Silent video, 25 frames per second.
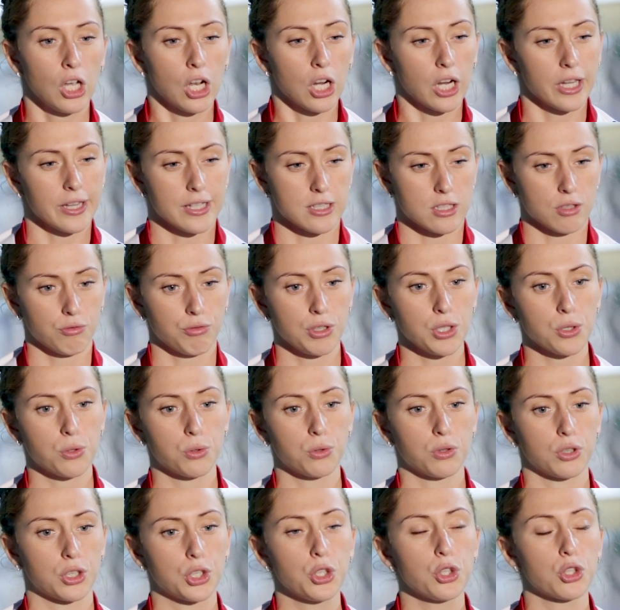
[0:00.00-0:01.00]
Like, there's a
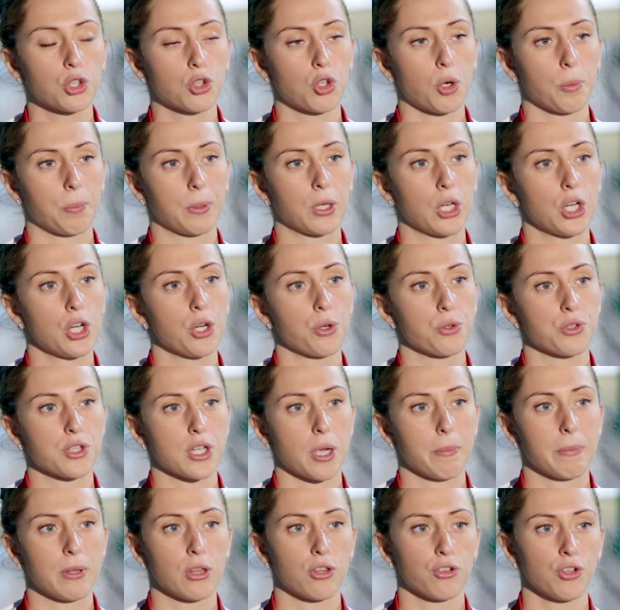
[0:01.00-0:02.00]
real good crop of girls
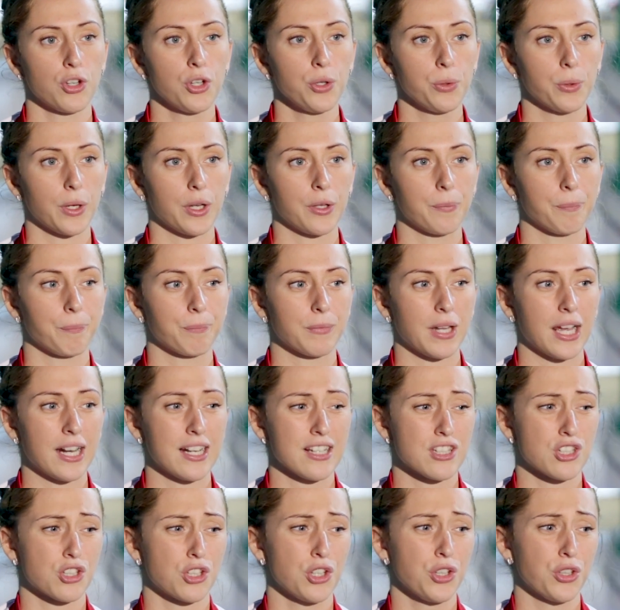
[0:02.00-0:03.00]
coming through, and
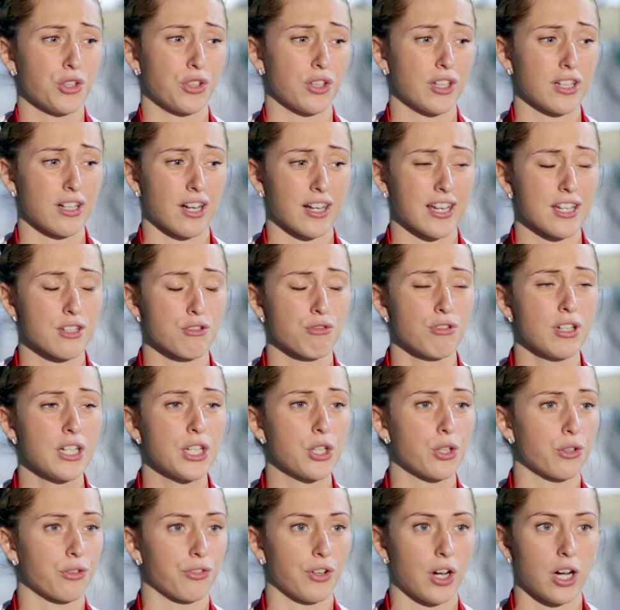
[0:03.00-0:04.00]
it's good. Like, it's
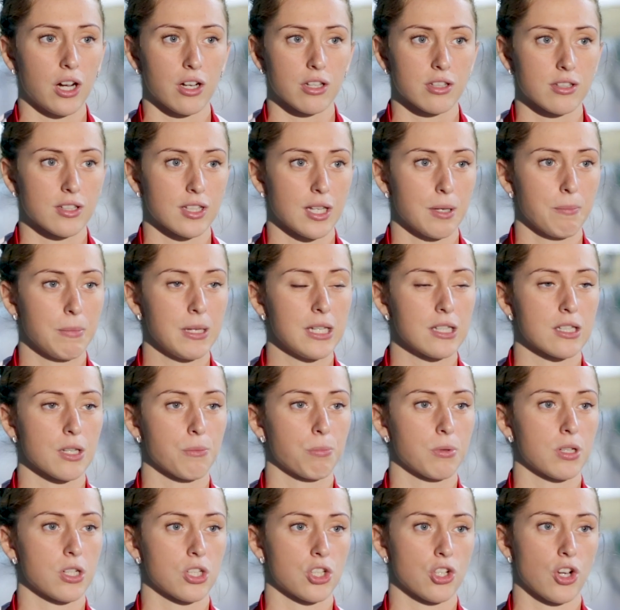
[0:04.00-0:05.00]
really good for us because it means
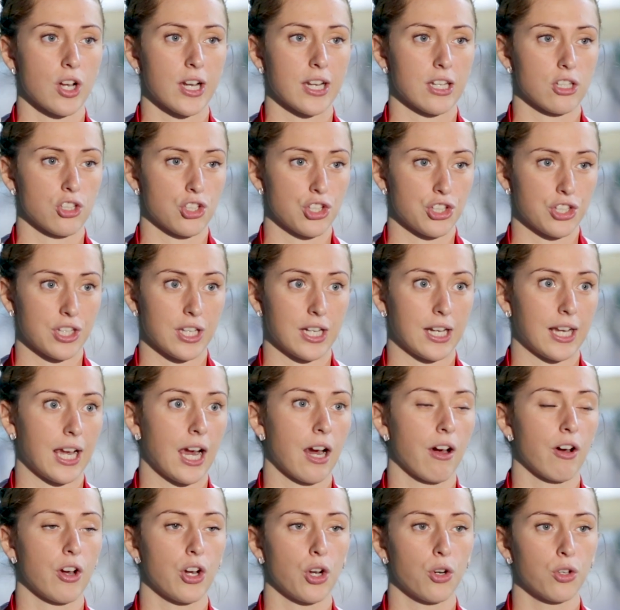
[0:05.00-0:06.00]
that British cycling is just going to
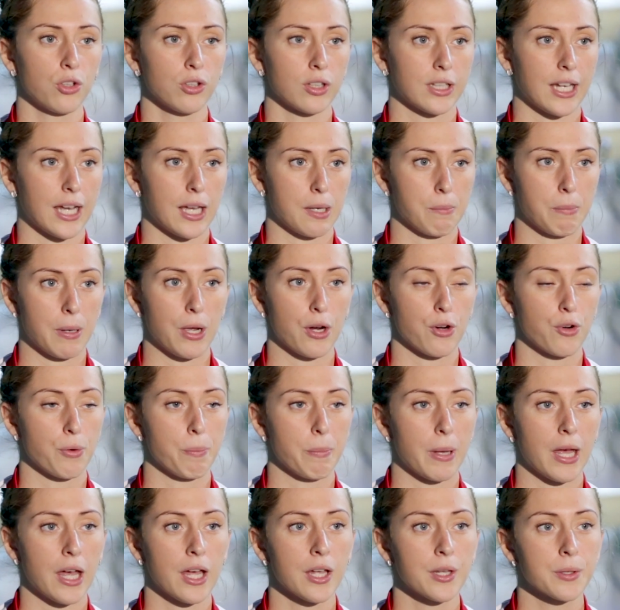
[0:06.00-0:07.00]
carry on getting better
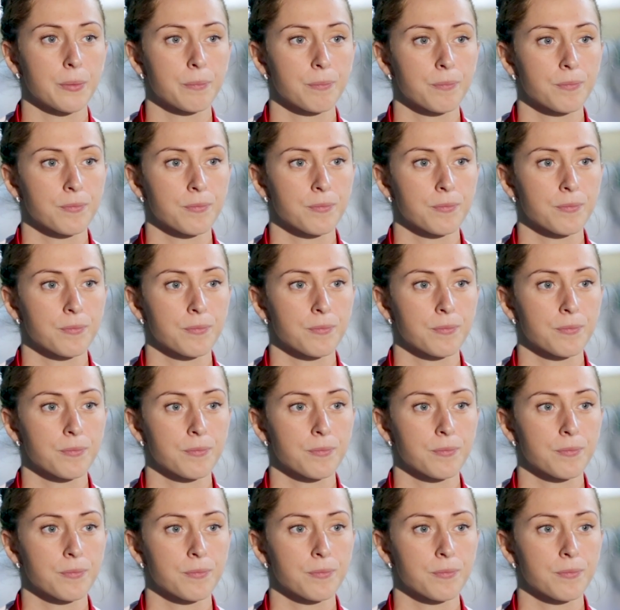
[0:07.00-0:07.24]
and better.